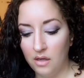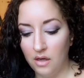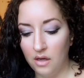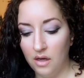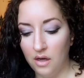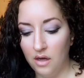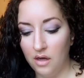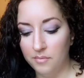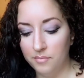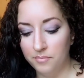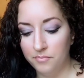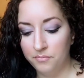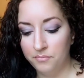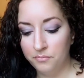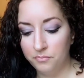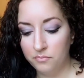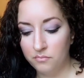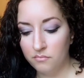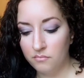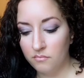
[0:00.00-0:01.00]

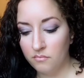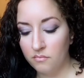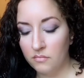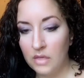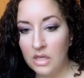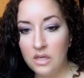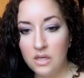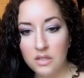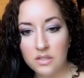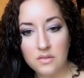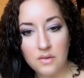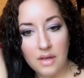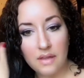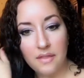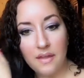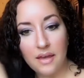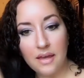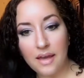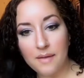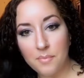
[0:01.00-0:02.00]
So I
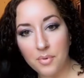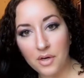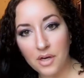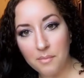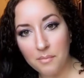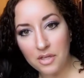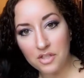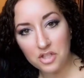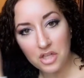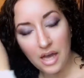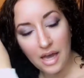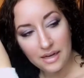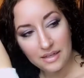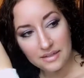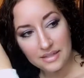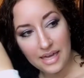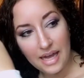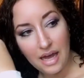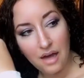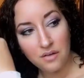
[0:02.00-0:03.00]
think I pretty much got
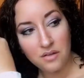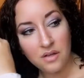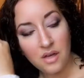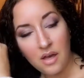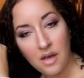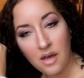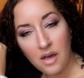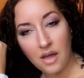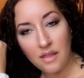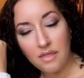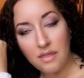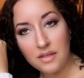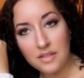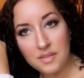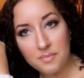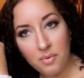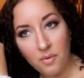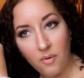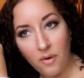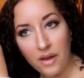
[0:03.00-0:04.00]
it down. At
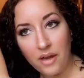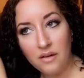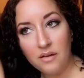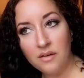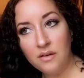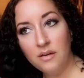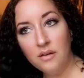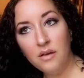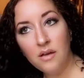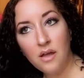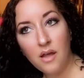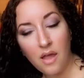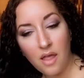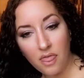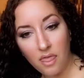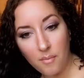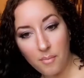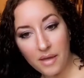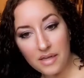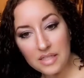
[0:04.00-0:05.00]
this point,
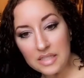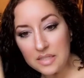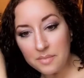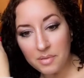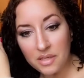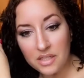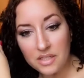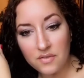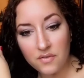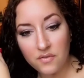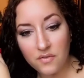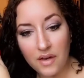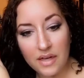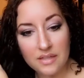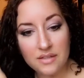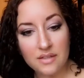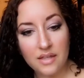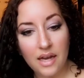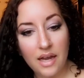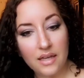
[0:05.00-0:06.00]
the best piece of
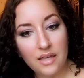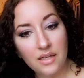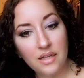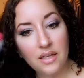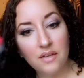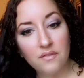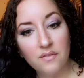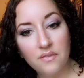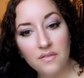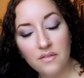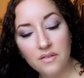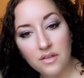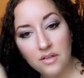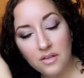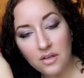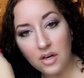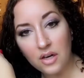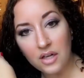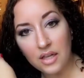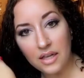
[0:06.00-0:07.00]
advice that I could give
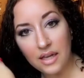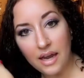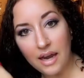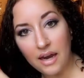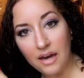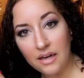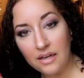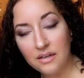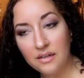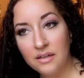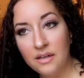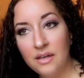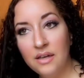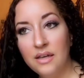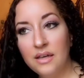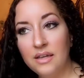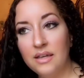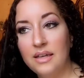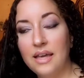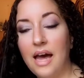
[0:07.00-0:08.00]
curly haired
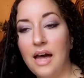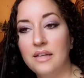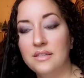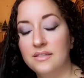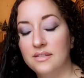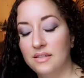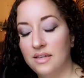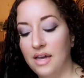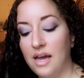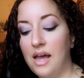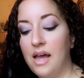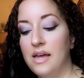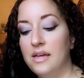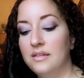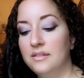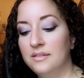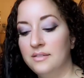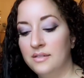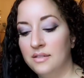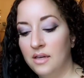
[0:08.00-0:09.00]
gals and
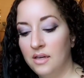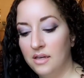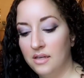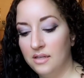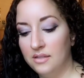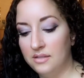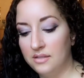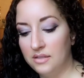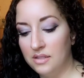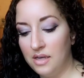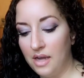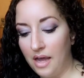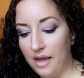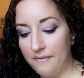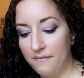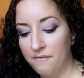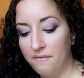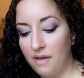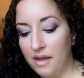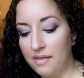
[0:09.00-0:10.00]
guys is to
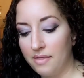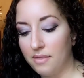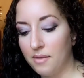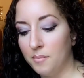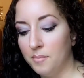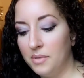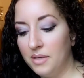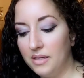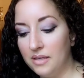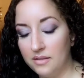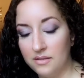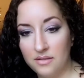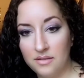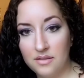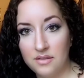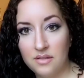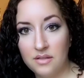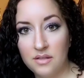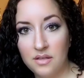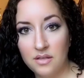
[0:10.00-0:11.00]
not fight the
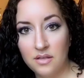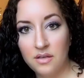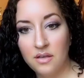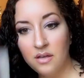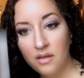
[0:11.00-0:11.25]
beast.